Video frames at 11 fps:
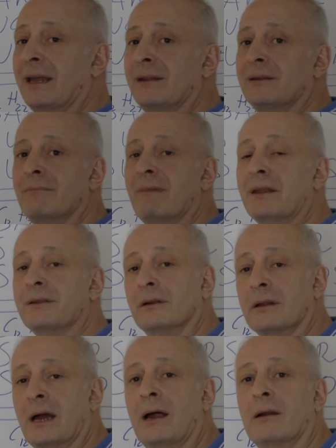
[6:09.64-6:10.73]
and the
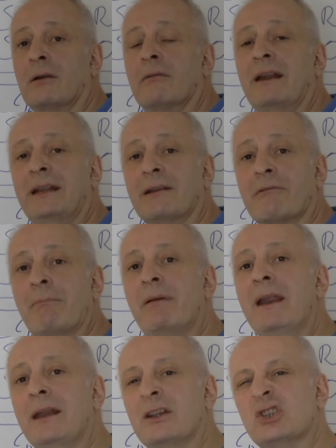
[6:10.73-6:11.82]
muscle are already
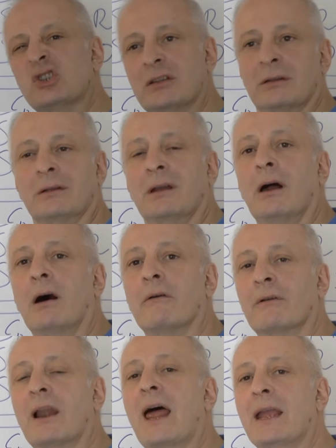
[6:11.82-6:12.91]
replenished of
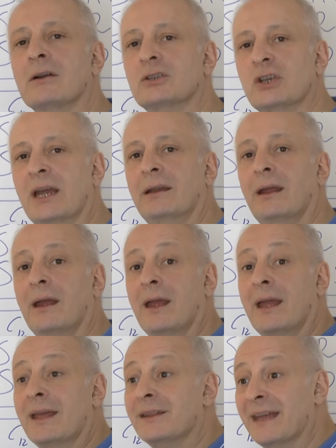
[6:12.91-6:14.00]
glycogen,
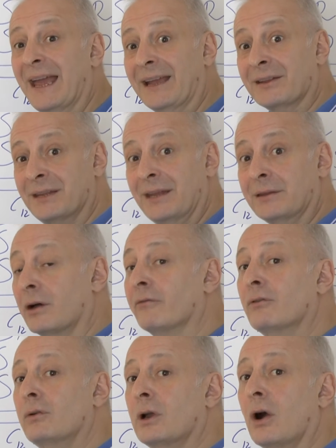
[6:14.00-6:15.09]
the excess of
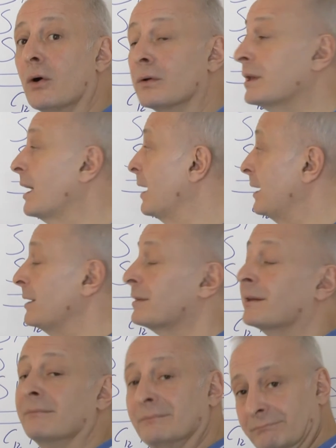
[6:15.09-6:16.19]
glucose is
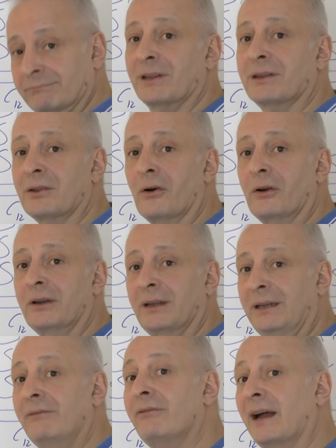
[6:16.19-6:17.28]
stored
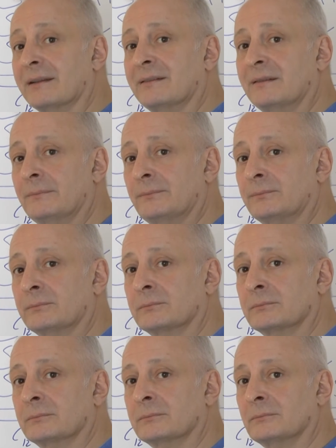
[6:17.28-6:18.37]
in fat.
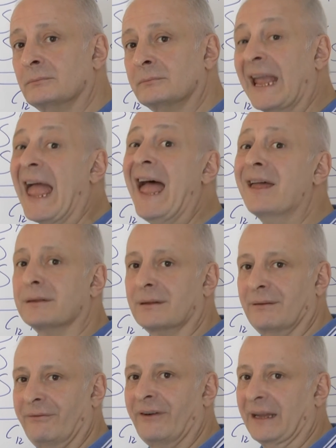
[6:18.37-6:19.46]
As
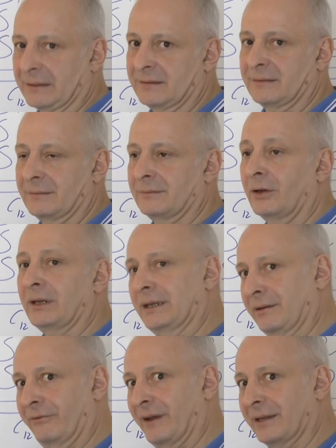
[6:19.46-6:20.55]
fat, not
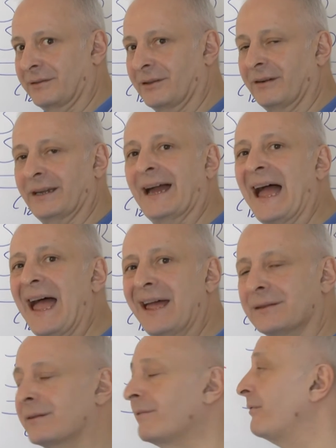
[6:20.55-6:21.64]
in fat, sorry,
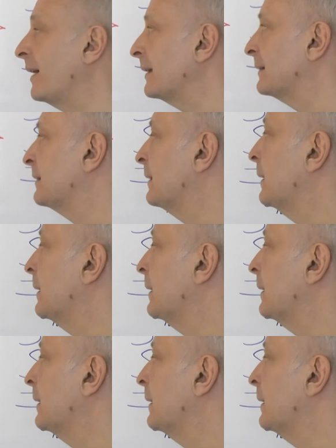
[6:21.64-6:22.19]
as fat.